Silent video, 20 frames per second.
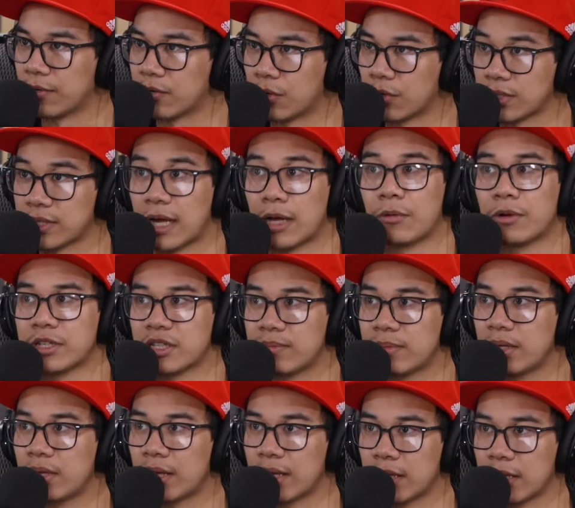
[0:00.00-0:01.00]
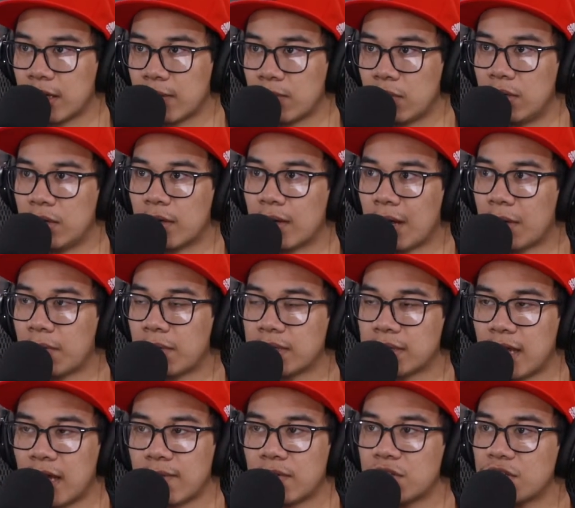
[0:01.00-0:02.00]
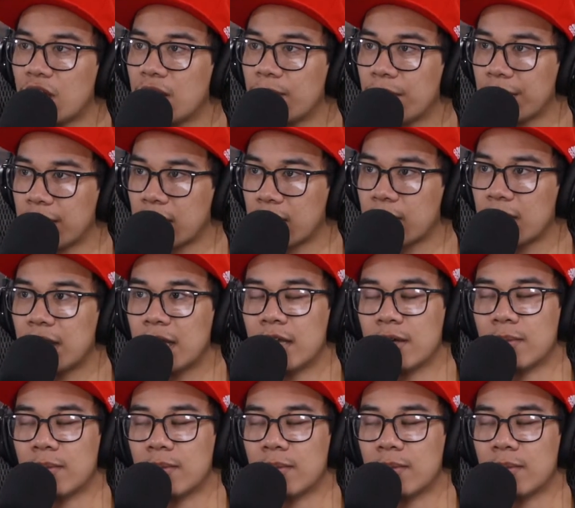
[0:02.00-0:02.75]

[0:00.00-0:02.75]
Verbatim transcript: of course, I want to be like him. You know, I want to have a job like him.